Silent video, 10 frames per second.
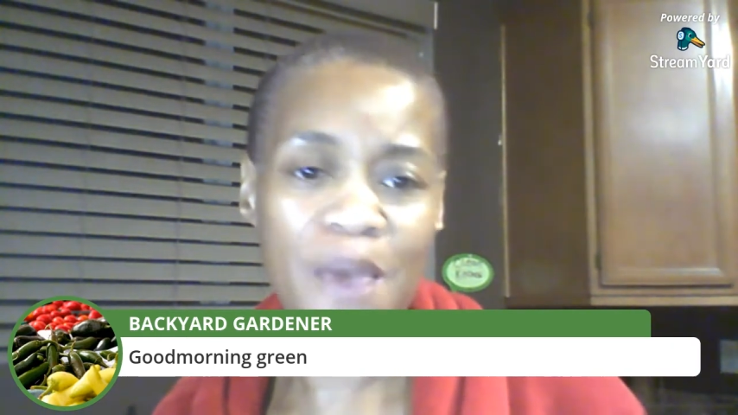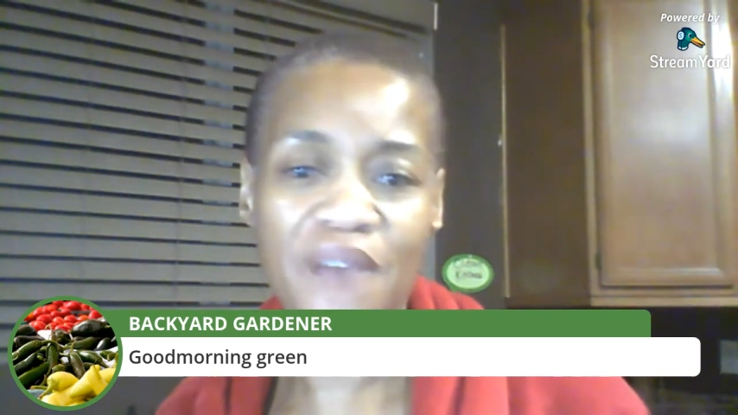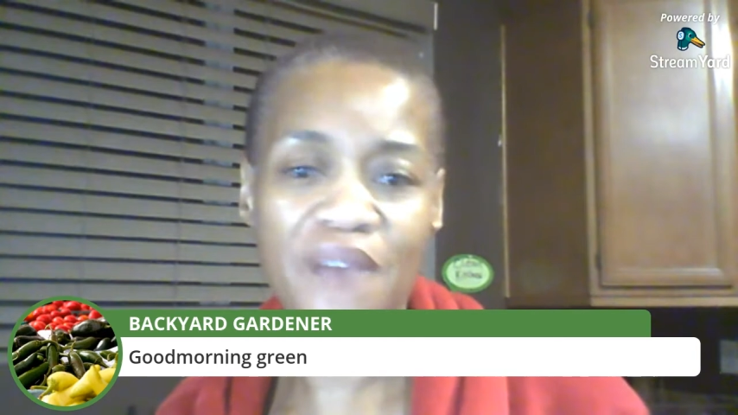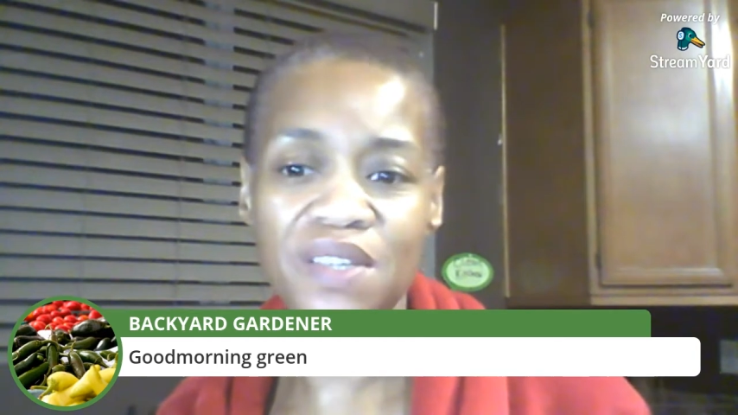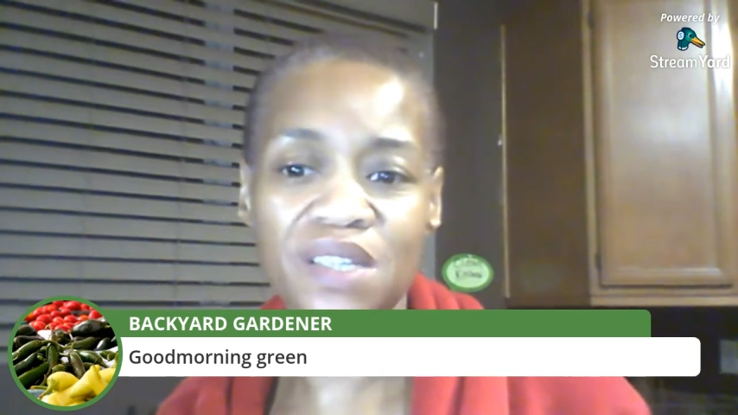
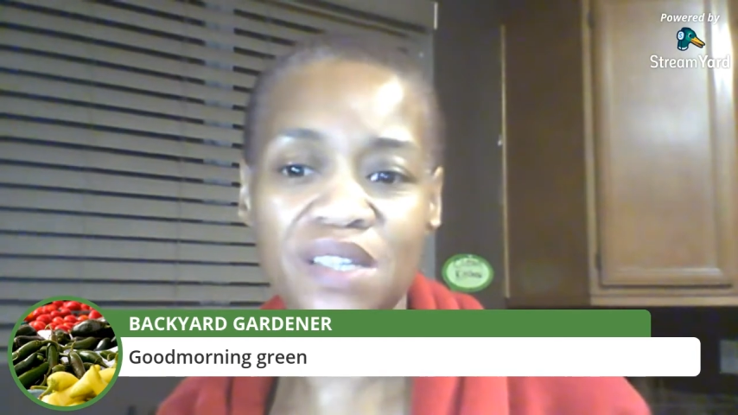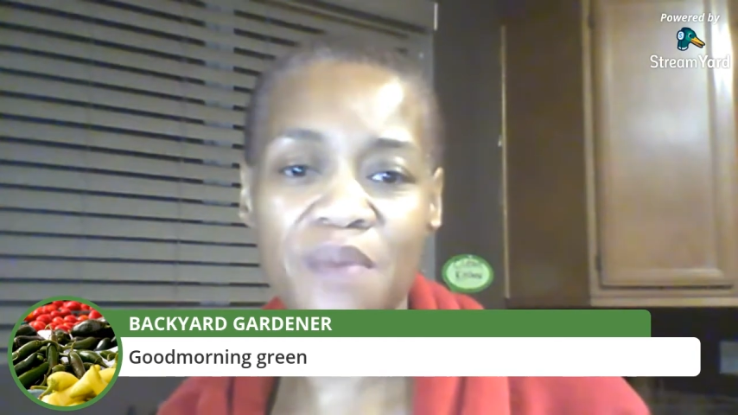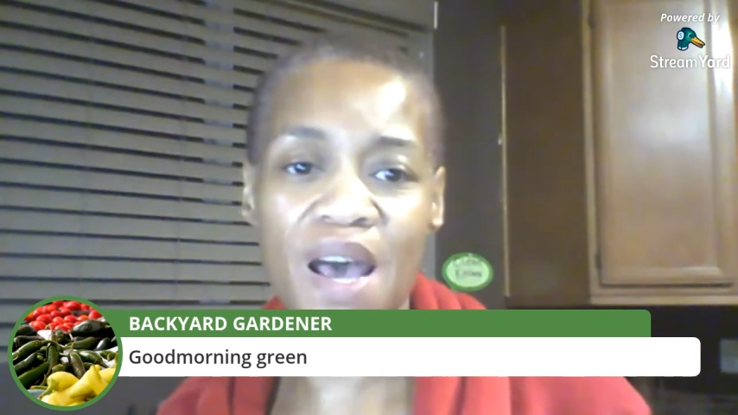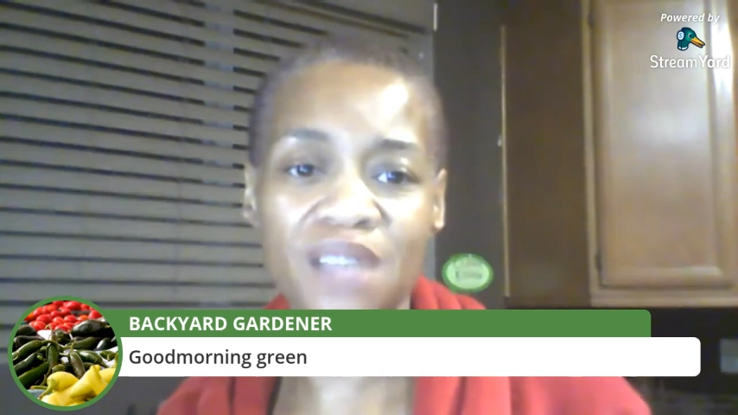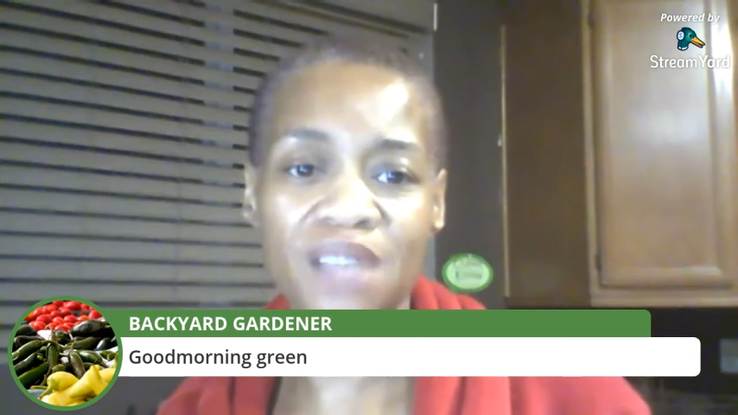having
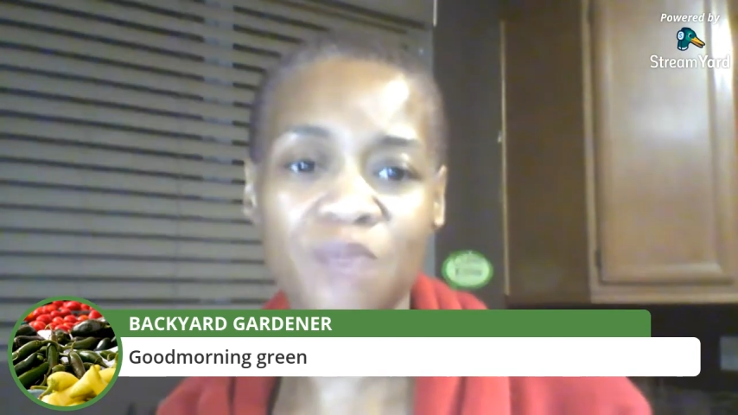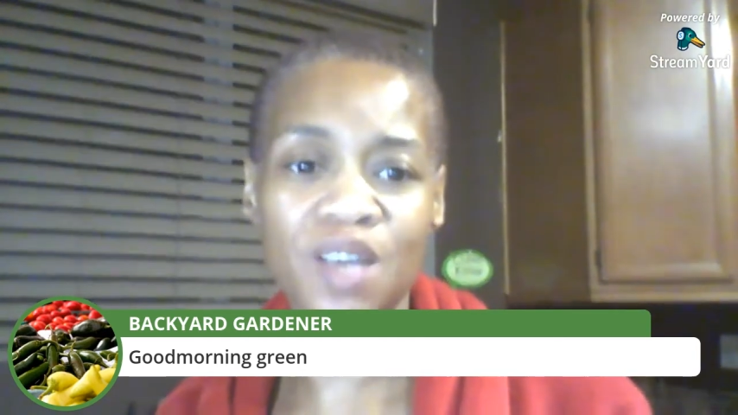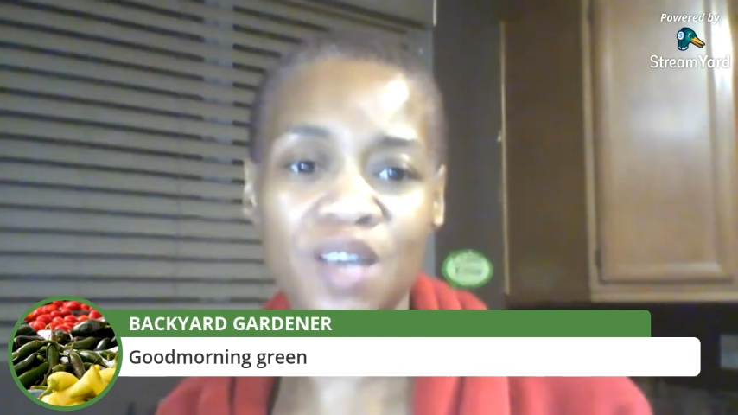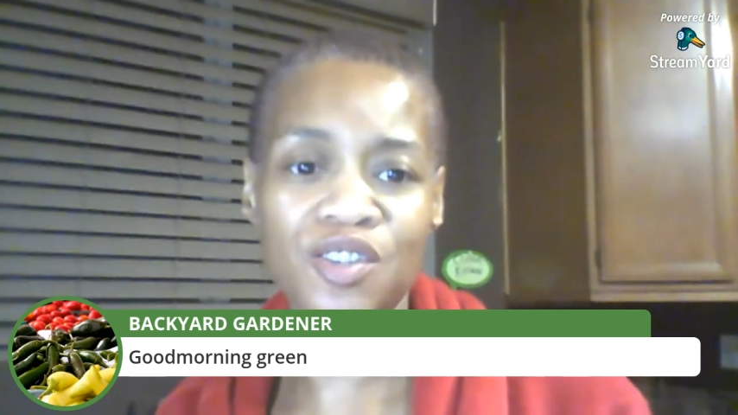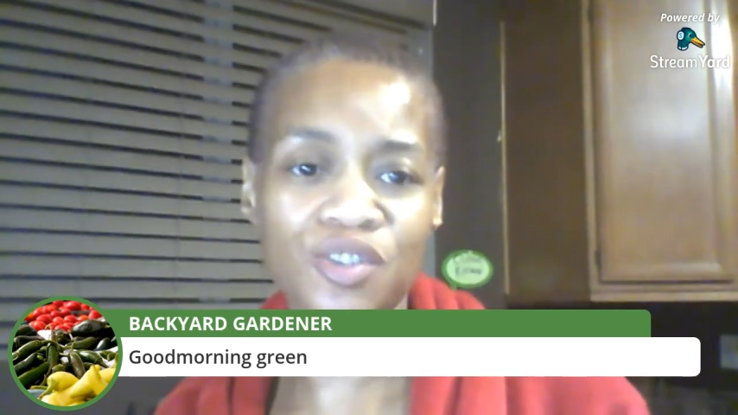some asthma
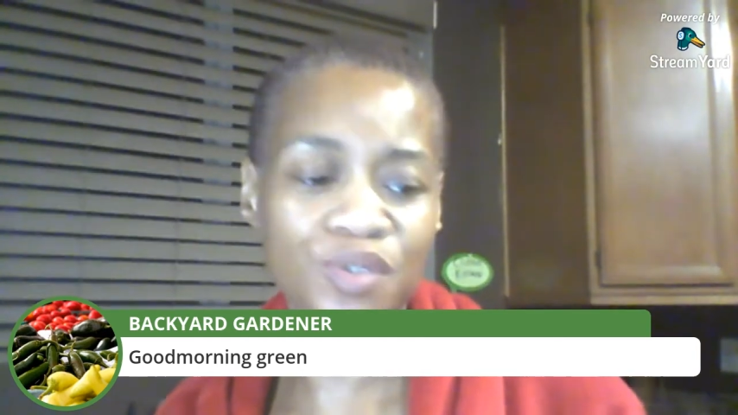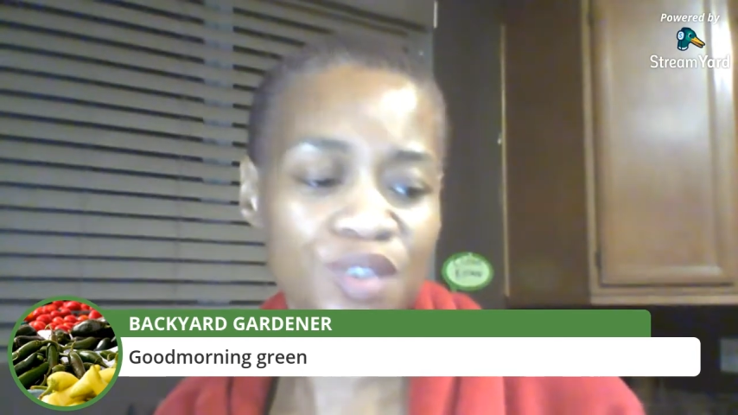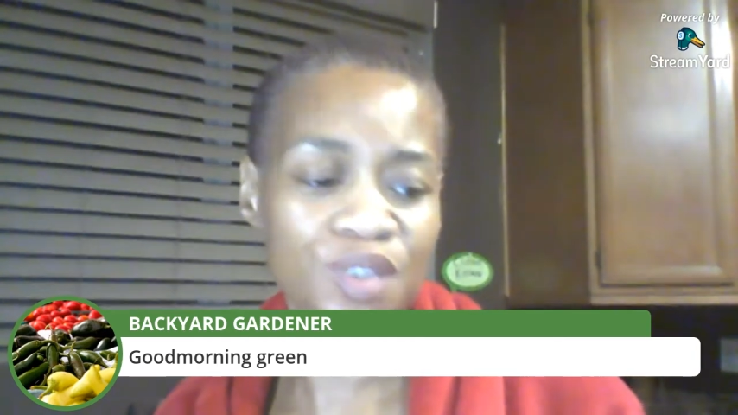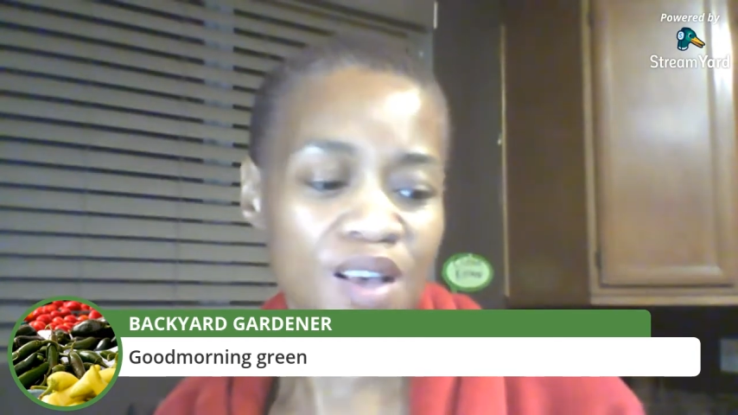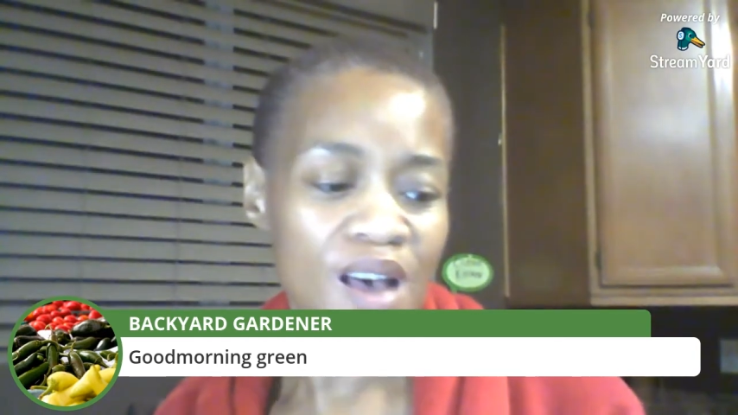issues,